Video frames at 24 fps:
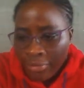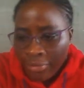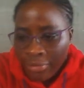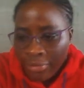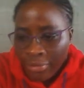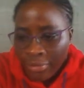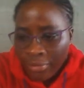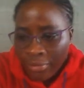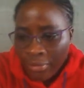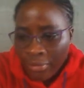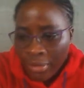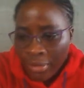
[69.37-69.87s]
If
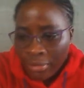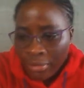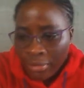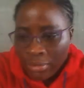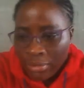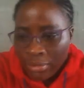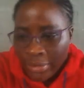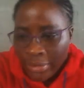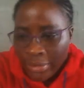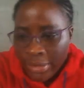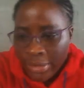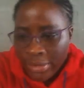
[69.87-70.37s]
you want
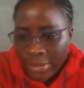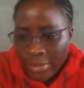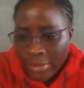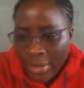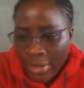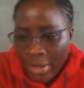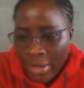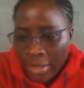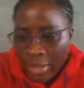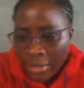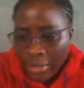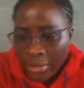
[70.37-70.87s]
to raise your
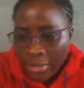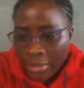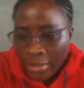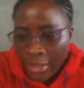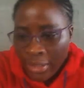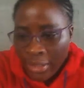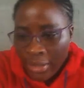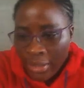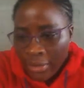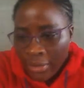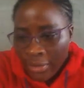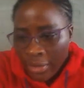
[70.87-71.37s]
hand
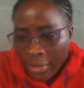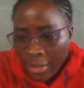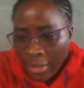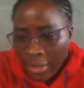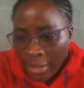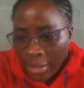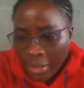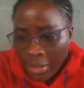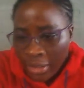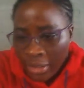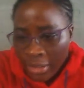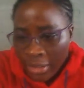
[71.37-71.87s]

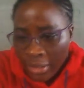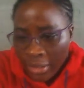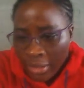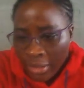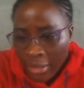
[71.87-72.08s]
you can click